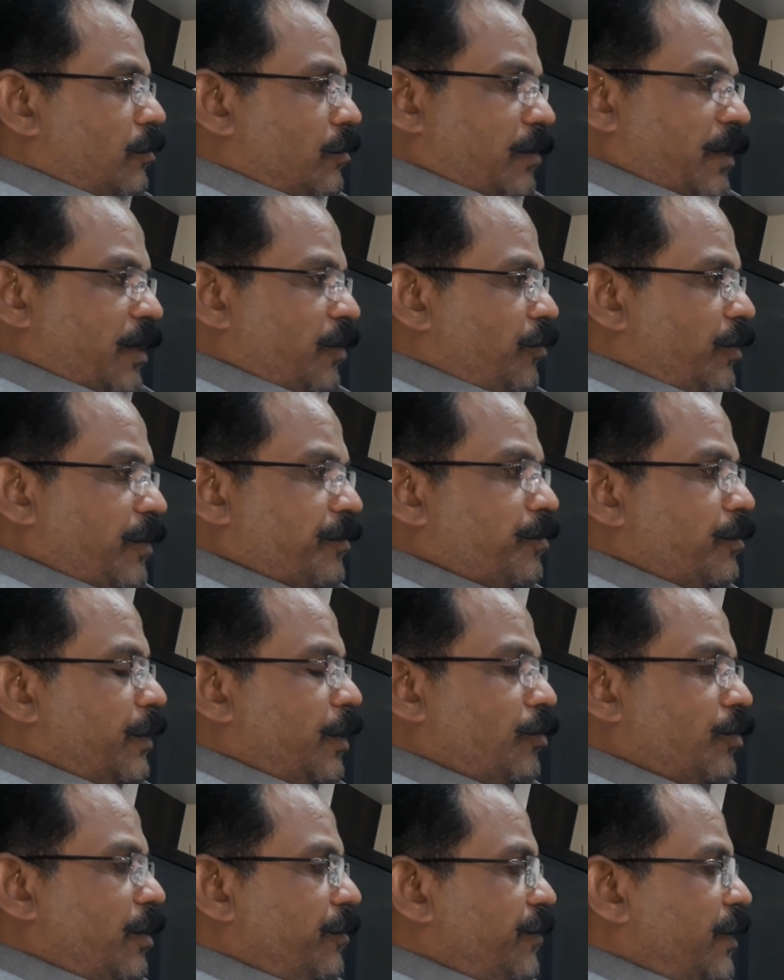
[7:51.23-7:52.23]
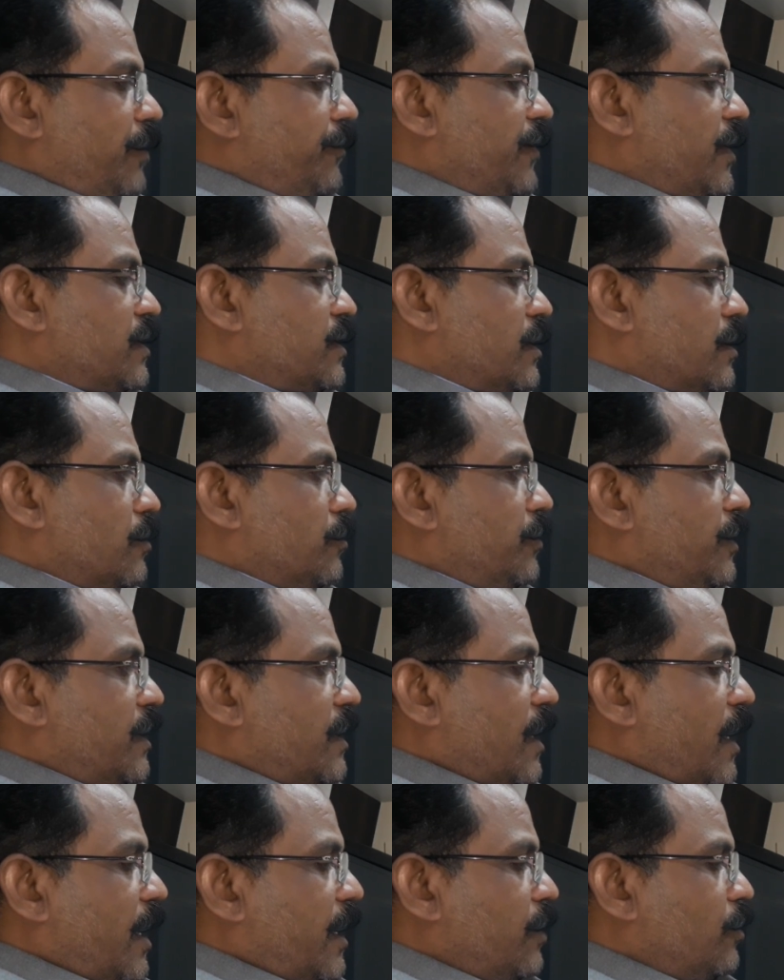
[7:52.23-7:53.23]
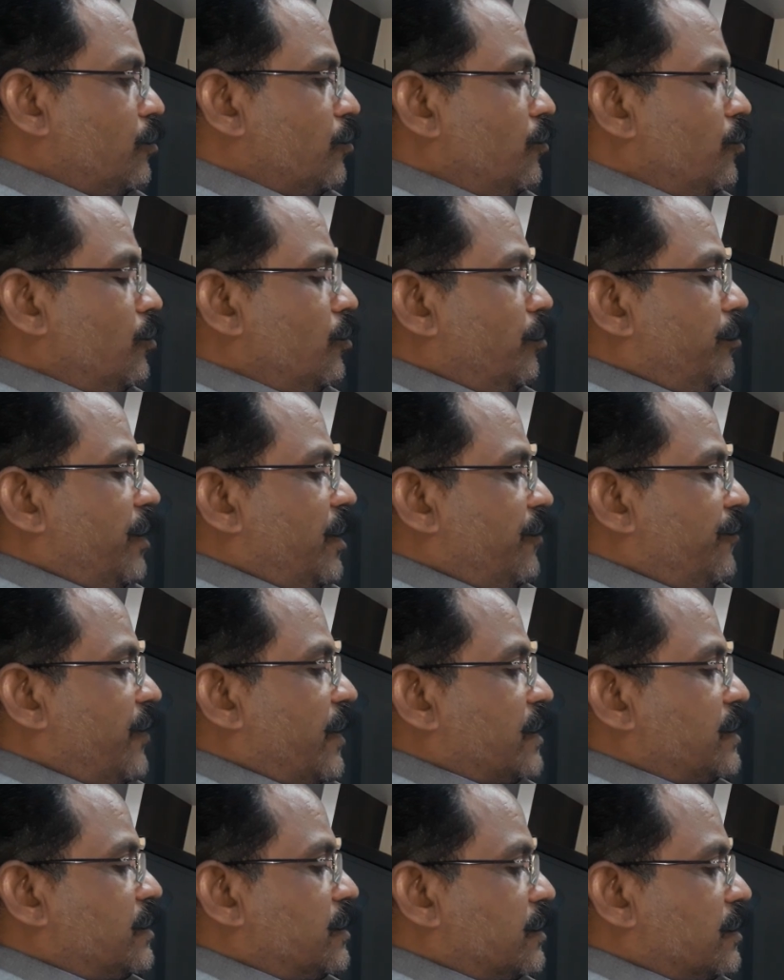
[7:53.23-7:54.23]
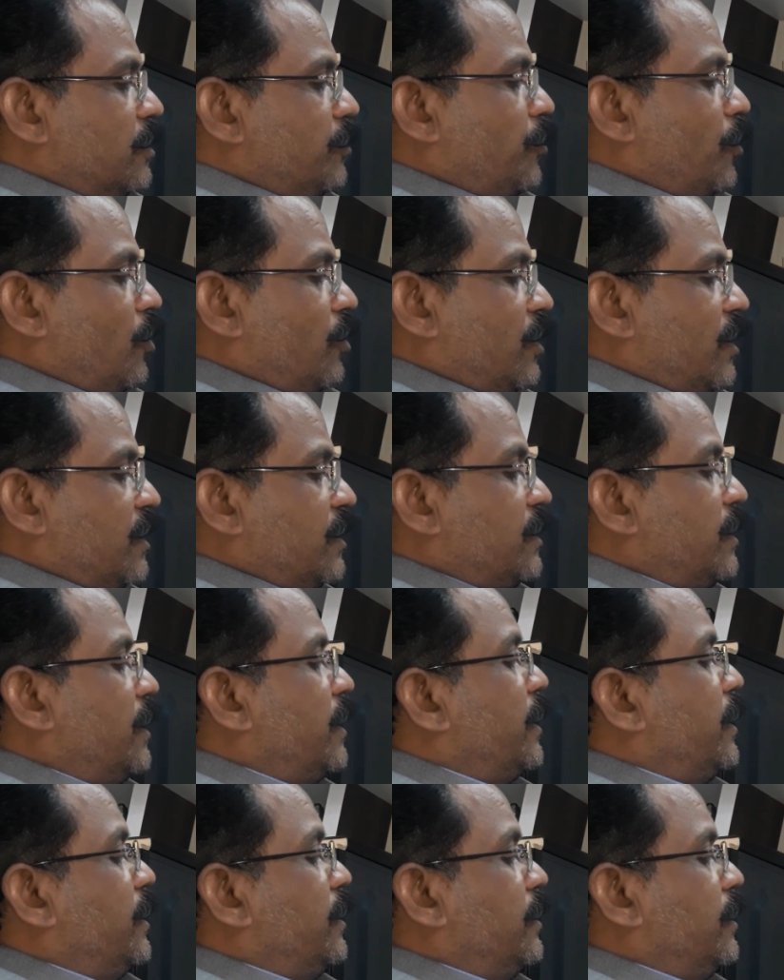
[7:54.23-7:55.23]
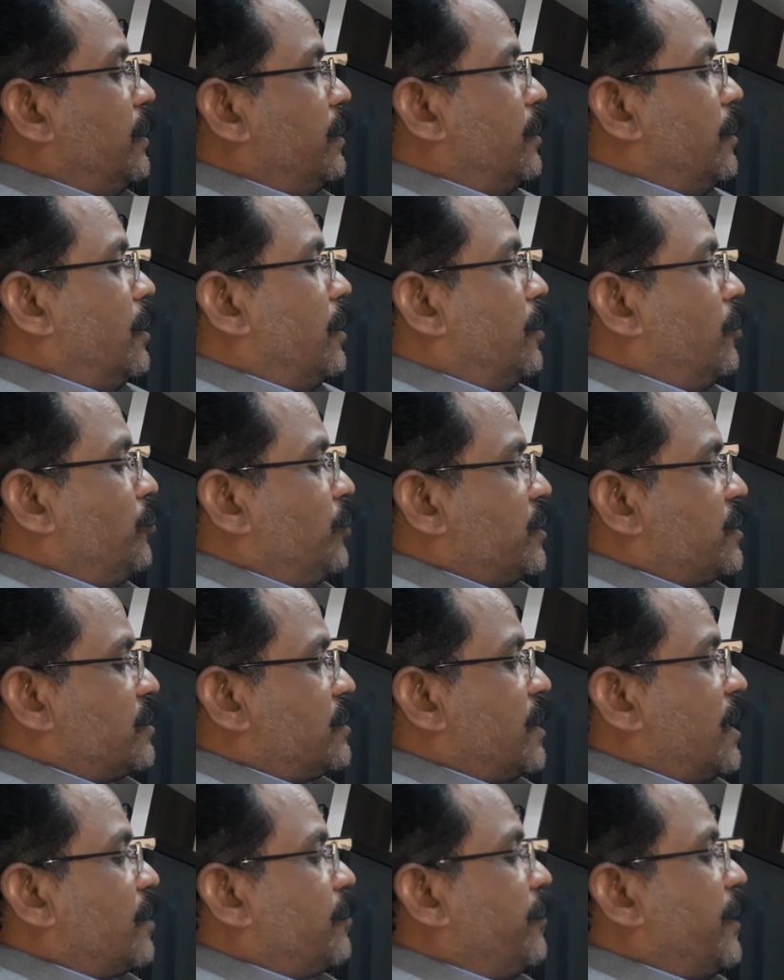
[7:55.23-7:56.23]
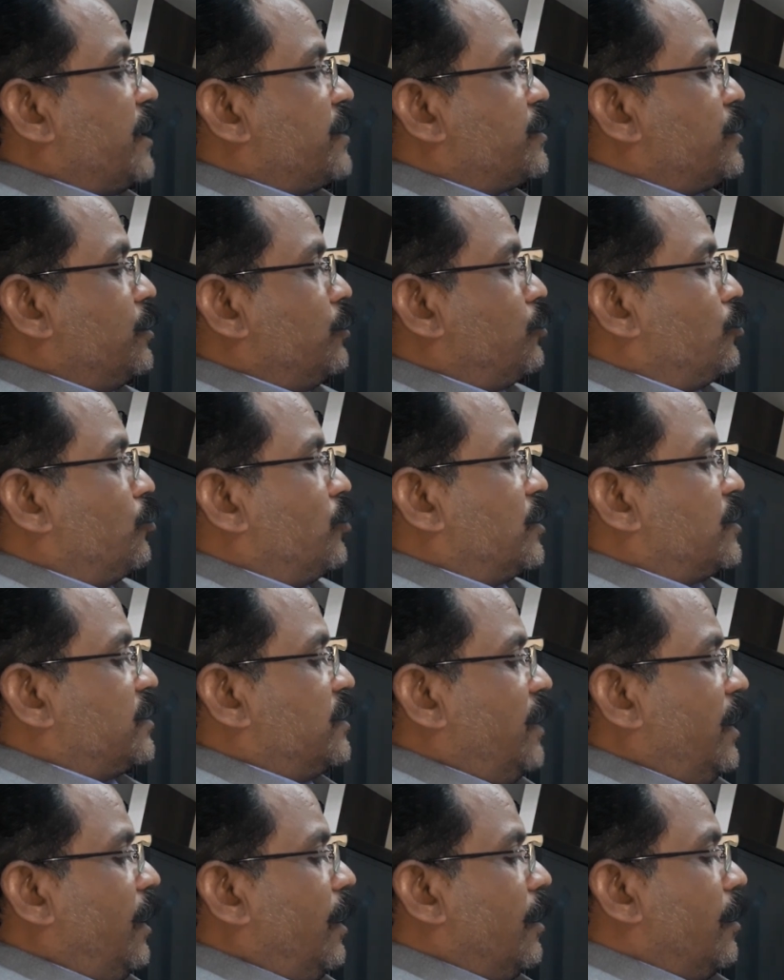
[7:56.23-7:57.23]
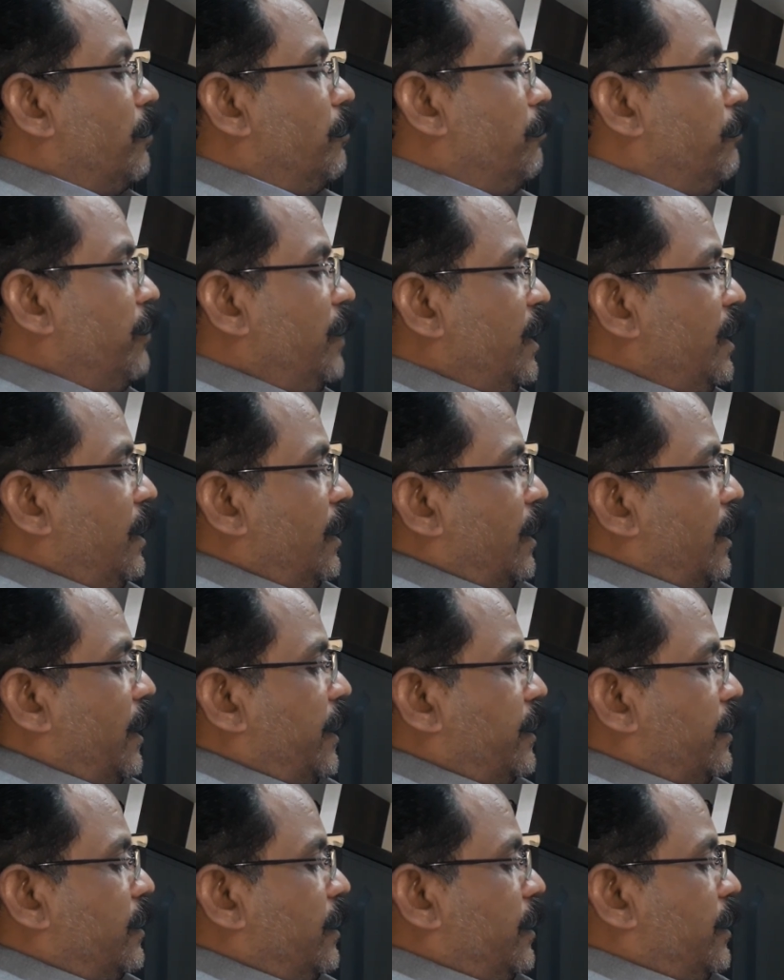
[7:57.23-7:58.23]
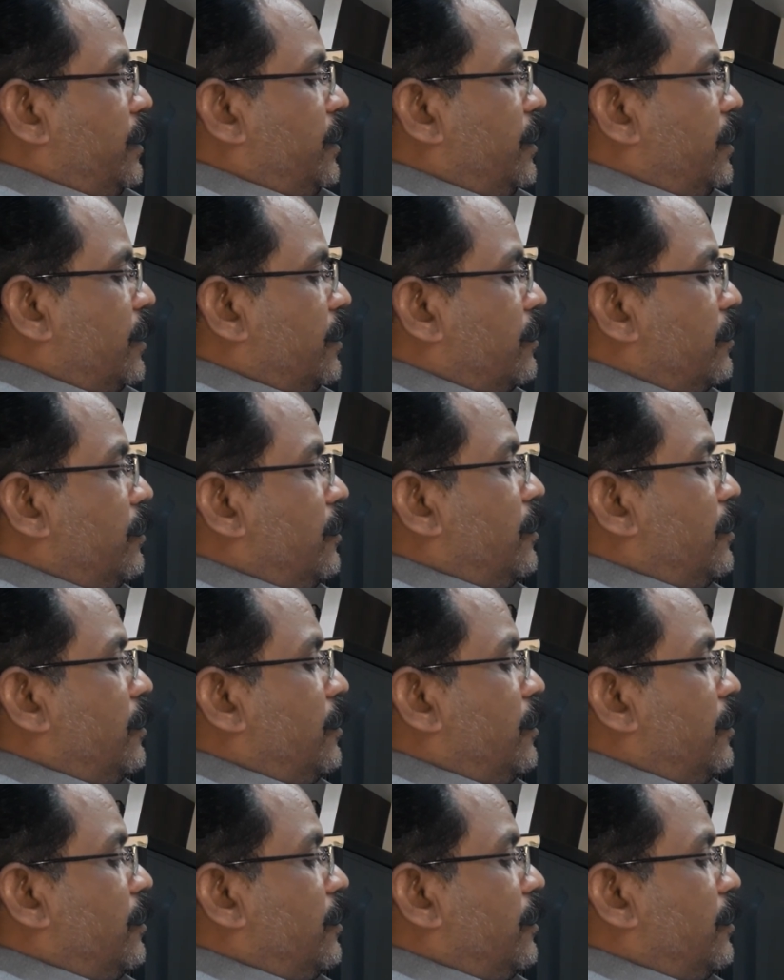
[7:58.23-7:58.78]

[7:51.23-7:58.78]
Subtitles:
Every manufacturer will try to manufacture the product in which are matching towards the mean line. Here